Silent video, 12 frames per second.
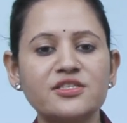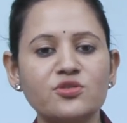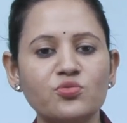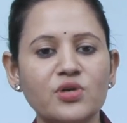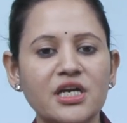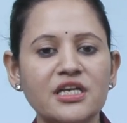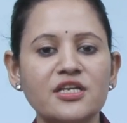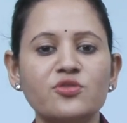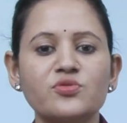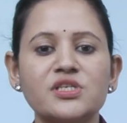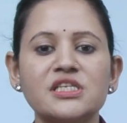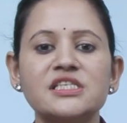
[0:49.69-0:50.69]
students
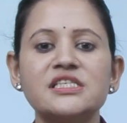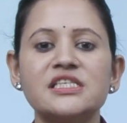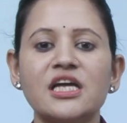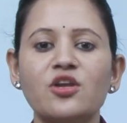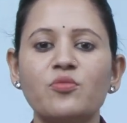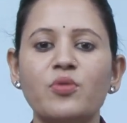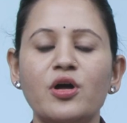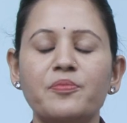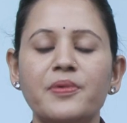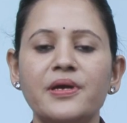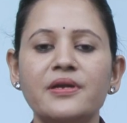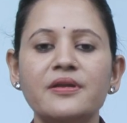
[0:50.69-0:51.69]
using cello
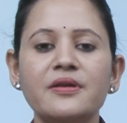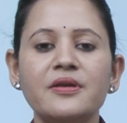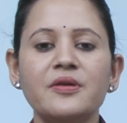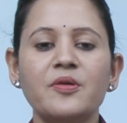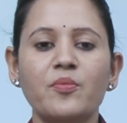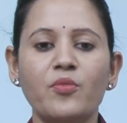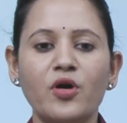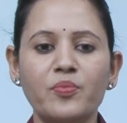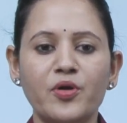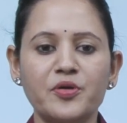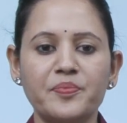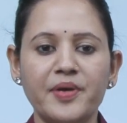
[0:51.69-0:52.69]

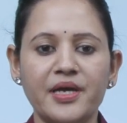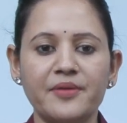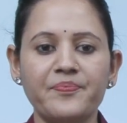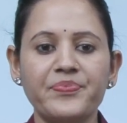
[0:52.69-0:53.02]
ballpoint pen.